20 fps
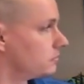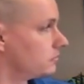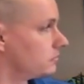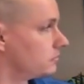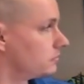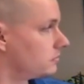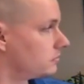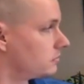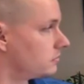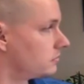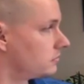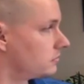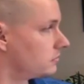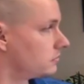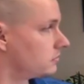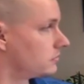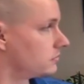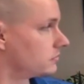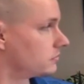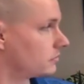
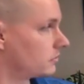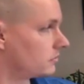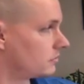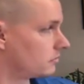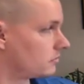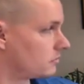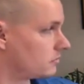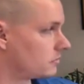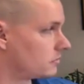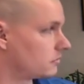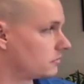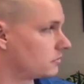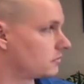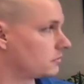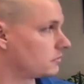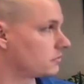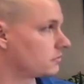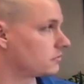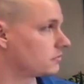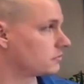
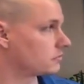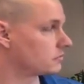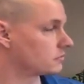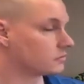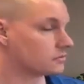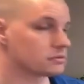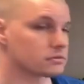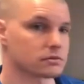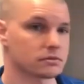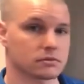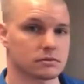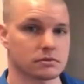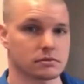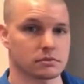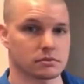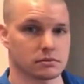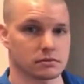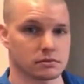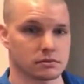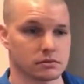
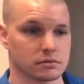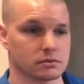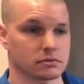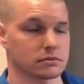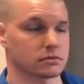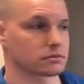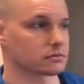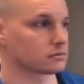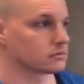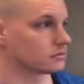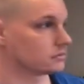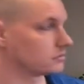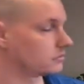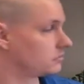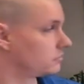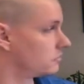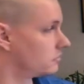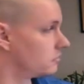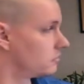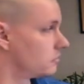
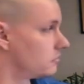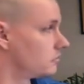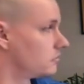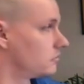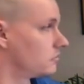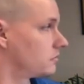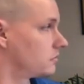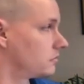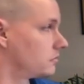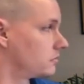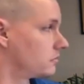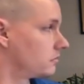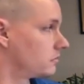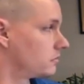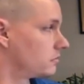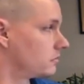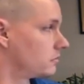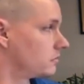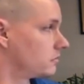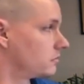
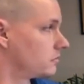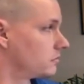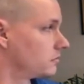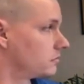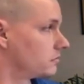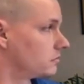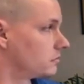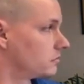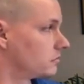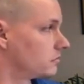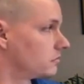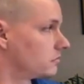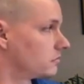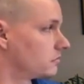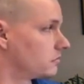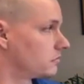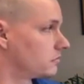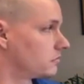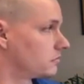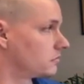
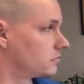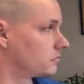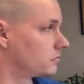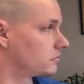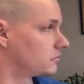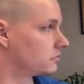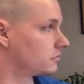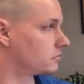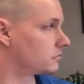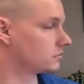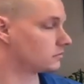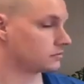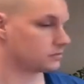No words are spoken by the person on screen.